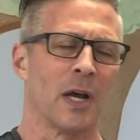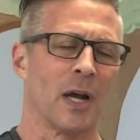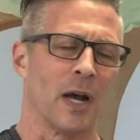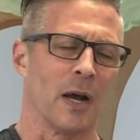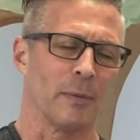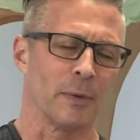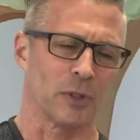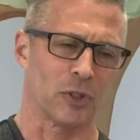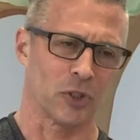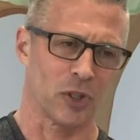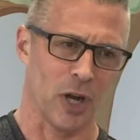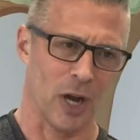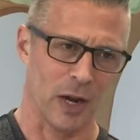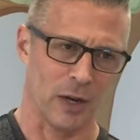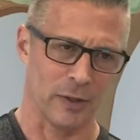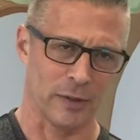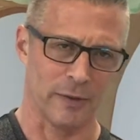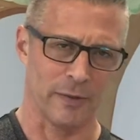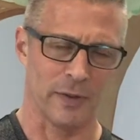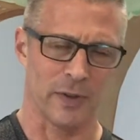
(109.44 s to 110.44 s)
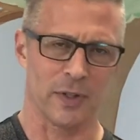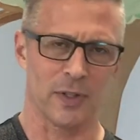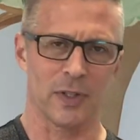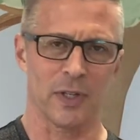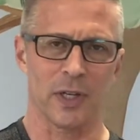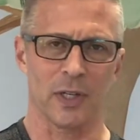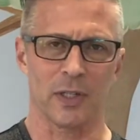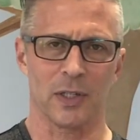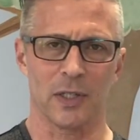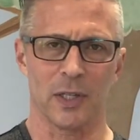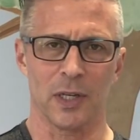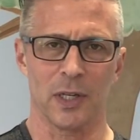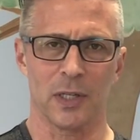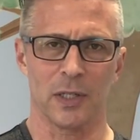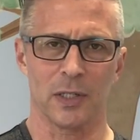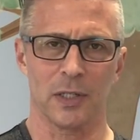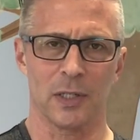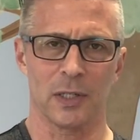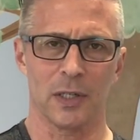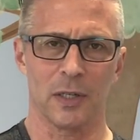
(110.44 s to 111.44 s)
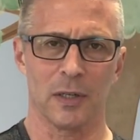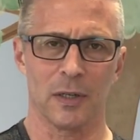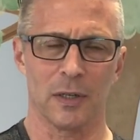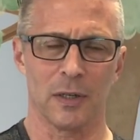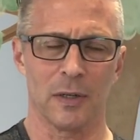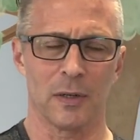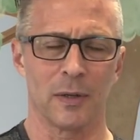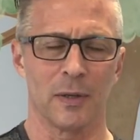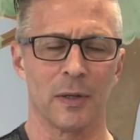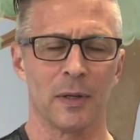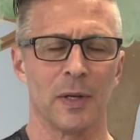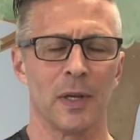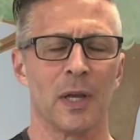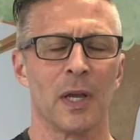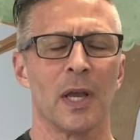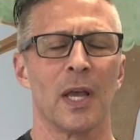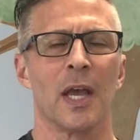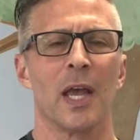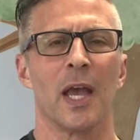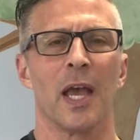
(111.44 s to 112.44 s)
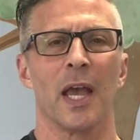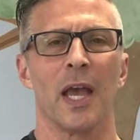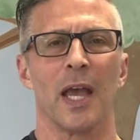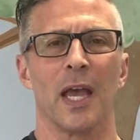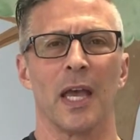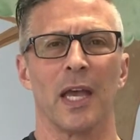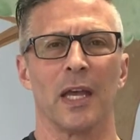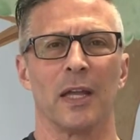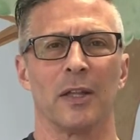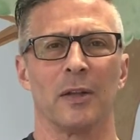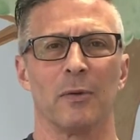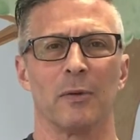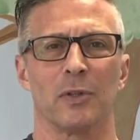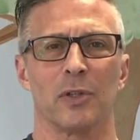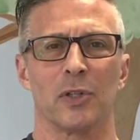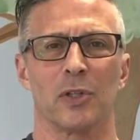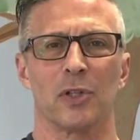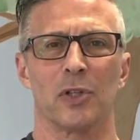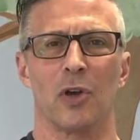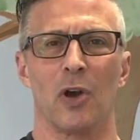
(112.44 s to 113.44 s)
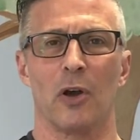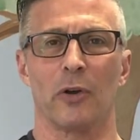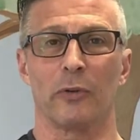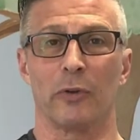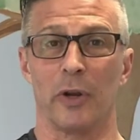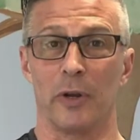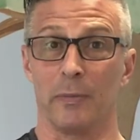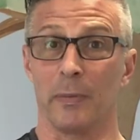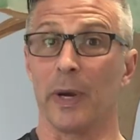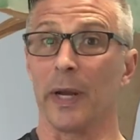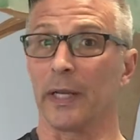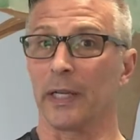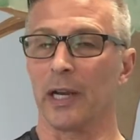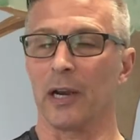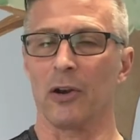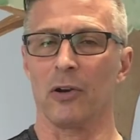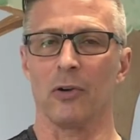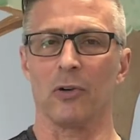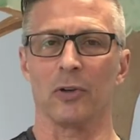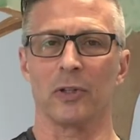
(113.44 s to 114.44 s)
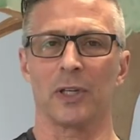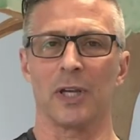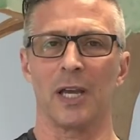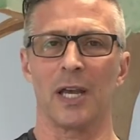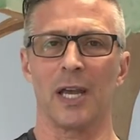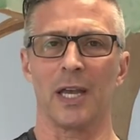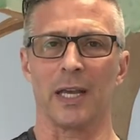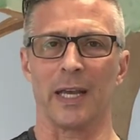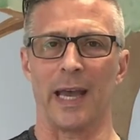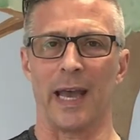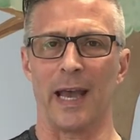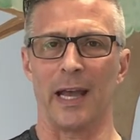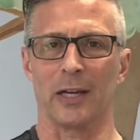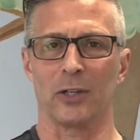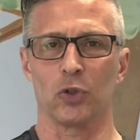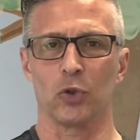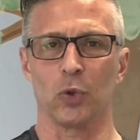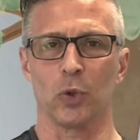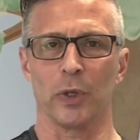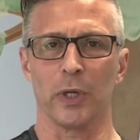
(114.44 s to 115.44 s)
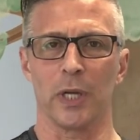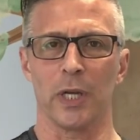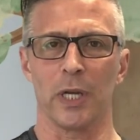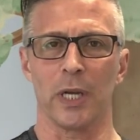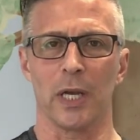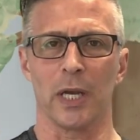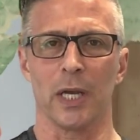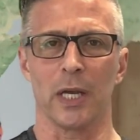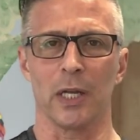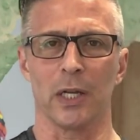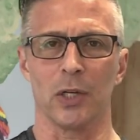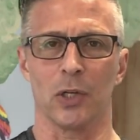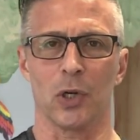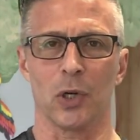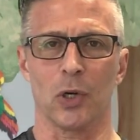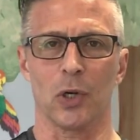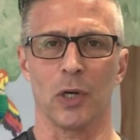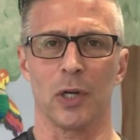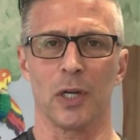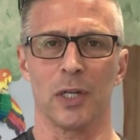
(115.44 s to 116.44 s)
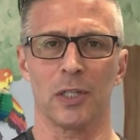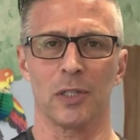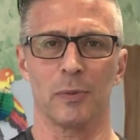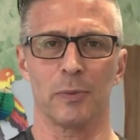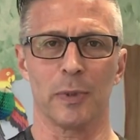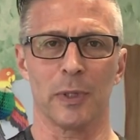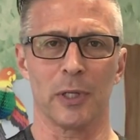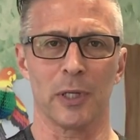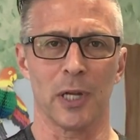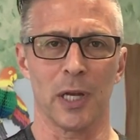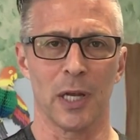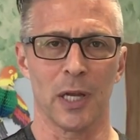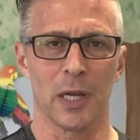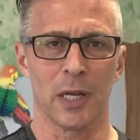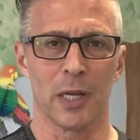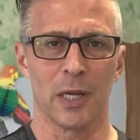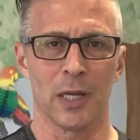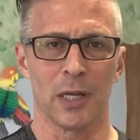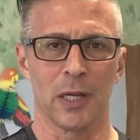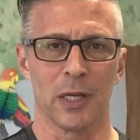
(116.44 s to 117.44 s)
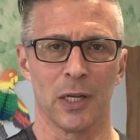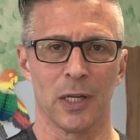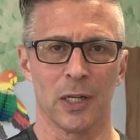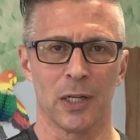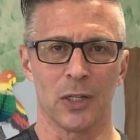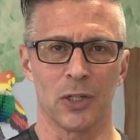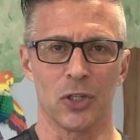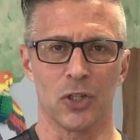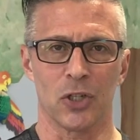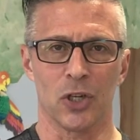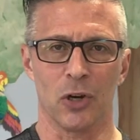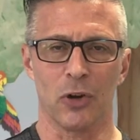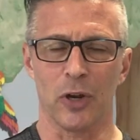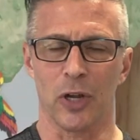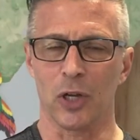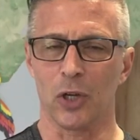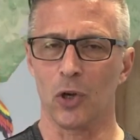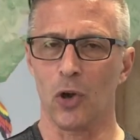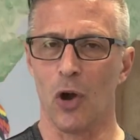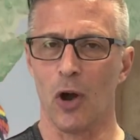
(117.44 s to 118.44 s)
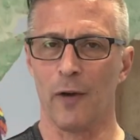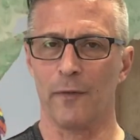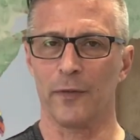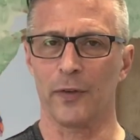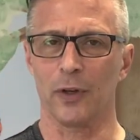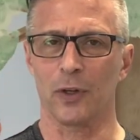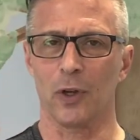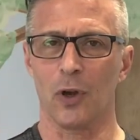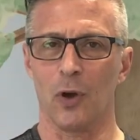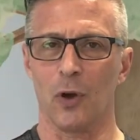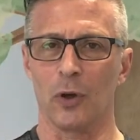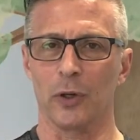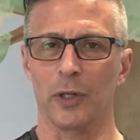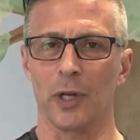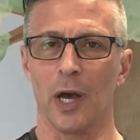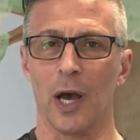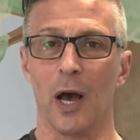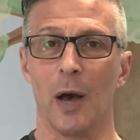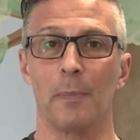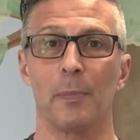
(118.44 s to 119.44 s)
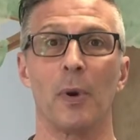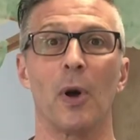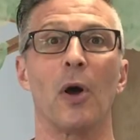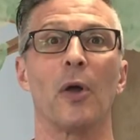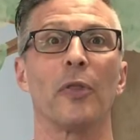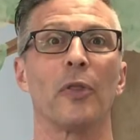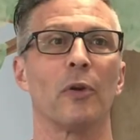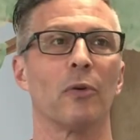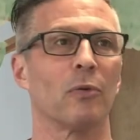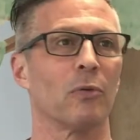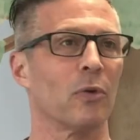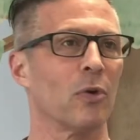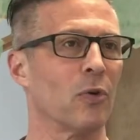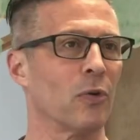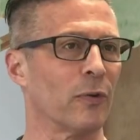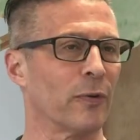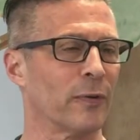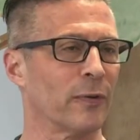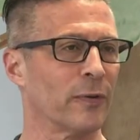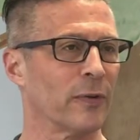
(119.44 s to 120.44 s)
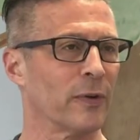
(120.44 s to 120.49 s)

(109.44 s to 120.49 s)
I'm a child of the 60s, and there was a song written by Carole King, actually, and her husband, Jerry Coffin, called Up on the Roof.